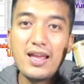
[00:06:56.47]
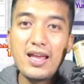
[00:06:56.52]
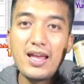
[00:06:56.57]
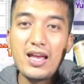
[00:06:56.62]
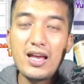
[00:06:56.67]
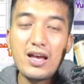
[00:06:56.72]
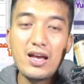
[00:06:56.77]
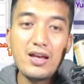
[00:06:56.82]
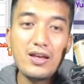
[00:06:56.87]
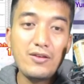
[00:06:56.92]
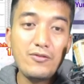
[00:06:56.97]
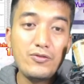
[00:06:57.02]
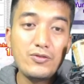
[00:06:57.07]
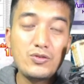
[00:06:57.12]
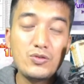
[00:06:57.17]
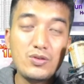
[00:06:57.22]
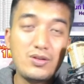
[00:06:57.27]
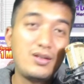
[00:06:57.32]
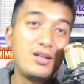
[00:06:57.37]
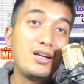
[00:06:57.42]
Uh, if you
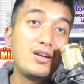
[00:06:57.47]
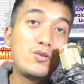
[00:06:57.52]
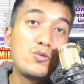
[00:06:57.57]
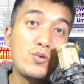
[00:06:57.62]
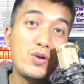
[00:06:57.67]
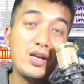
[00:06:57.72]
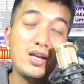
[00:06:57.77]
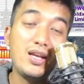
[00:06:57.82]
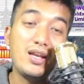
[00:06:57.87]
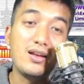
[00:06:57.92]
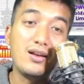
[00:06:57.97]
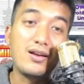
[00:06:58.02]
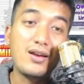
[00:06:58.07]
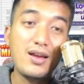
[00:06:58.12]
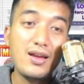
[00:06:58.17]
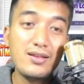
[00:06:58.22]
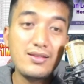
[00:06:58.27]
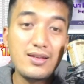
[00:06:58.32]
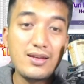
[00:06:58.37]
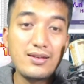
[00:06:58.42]
do not agree,
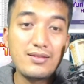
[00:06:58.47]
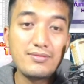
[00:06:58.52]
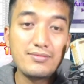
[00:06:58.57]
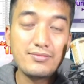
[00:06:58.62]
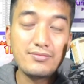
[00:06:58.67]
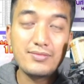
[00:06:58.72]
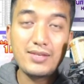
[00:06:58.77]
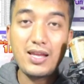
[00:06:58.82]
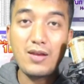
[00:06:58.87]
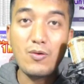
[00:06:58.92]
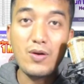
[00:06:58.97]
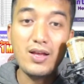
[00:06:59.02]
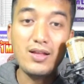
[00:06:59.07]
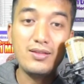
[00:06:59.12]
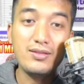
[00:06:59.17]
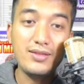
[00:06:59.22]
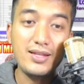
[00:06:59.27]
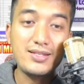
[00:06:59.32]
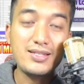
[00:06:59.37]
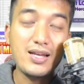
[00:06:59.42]
okay, then
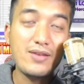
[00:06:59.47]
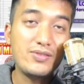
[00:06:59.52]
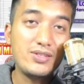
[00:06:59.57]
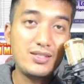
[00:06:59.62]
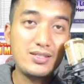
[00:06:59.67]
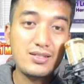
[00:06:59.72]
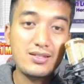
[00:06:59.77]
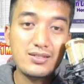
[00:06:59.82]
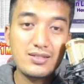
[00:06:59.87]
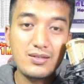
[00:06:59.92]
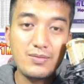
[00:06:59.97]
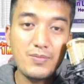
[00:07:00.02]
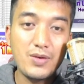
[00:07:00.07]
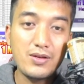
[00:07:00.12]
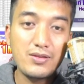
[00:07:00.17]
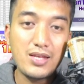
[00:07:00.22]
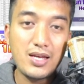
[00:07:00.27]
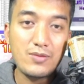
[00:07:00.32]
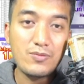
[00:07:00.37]
well, let's have a discussion about that